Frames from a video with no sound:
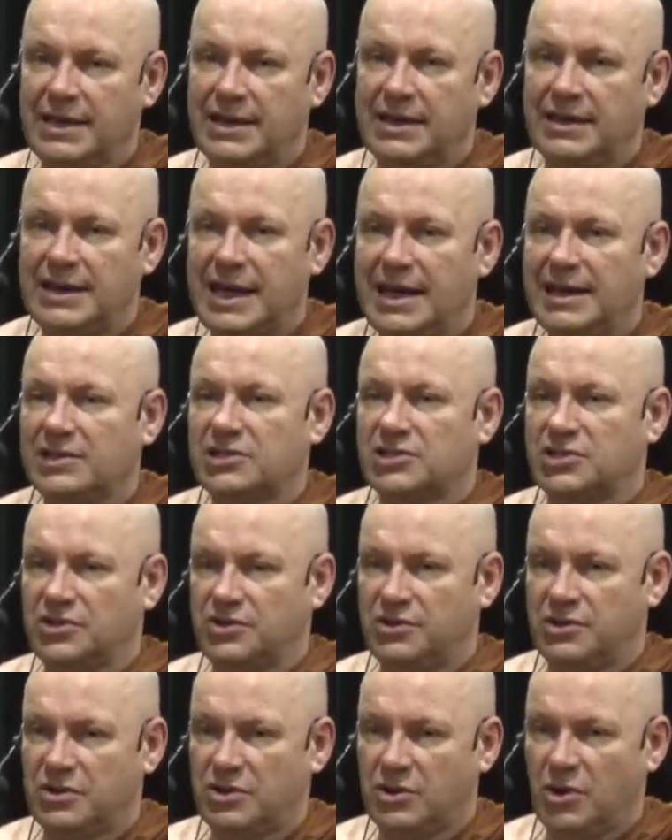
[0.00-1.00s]

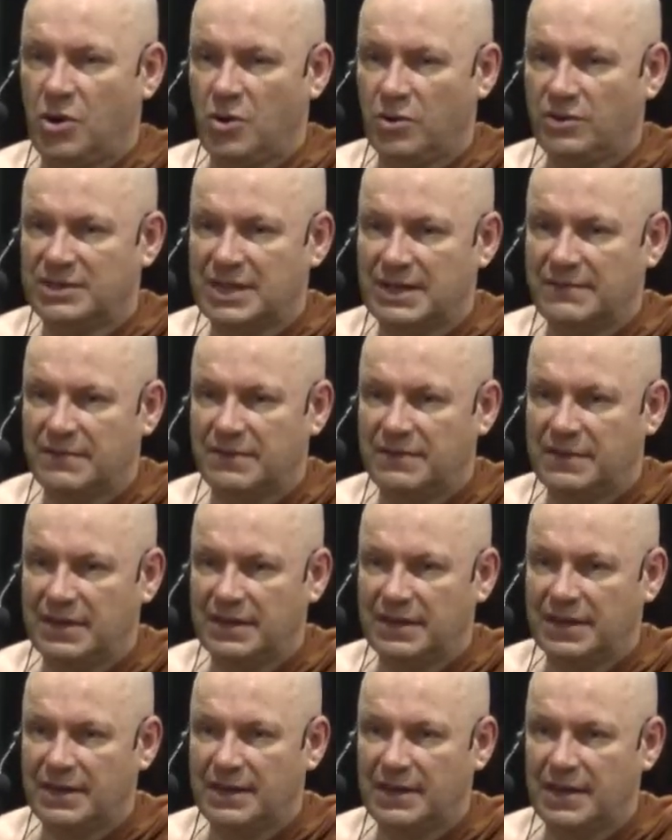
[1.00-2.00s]
Nature owns
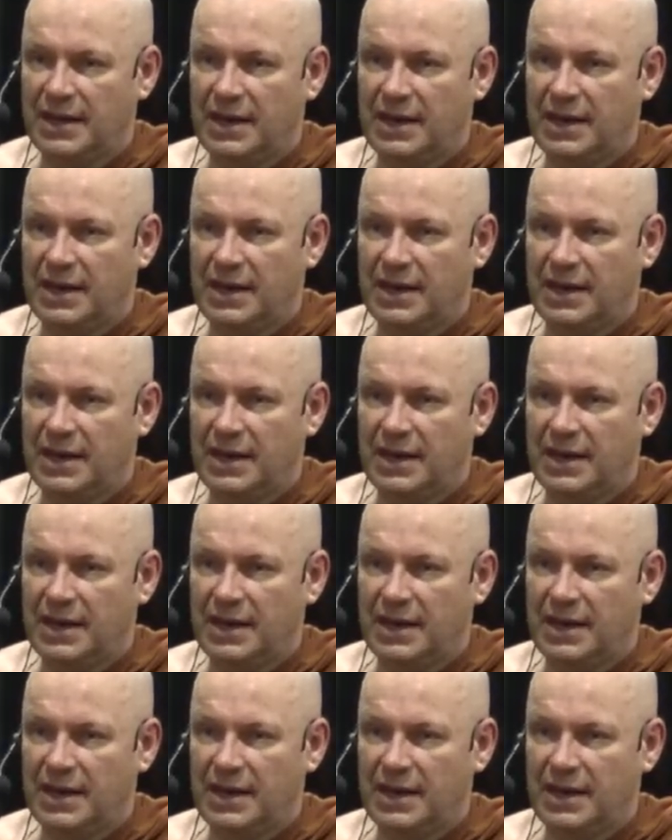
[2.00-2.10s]
everything. Uh.